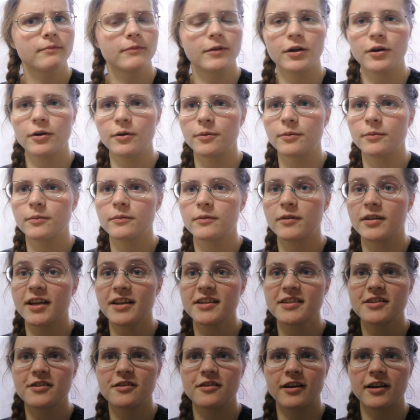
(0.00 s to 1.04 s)
No,
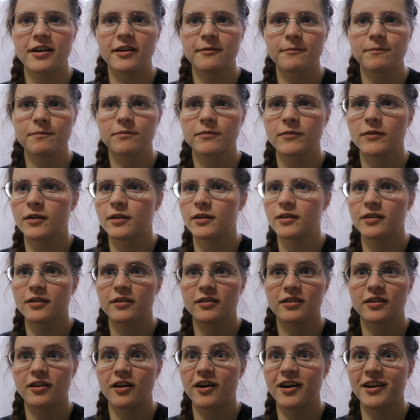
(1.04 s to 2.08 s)
yesterday.
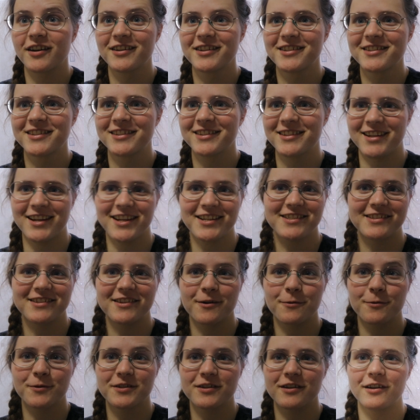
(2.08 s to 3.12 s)
God,
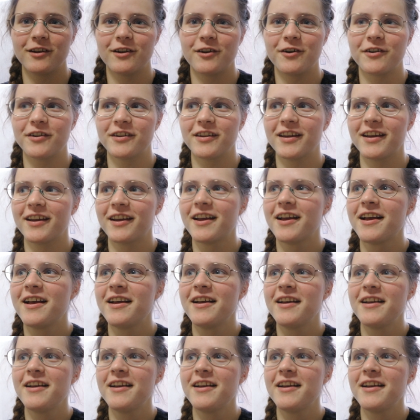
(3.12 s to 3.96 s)
yesterday was a long day.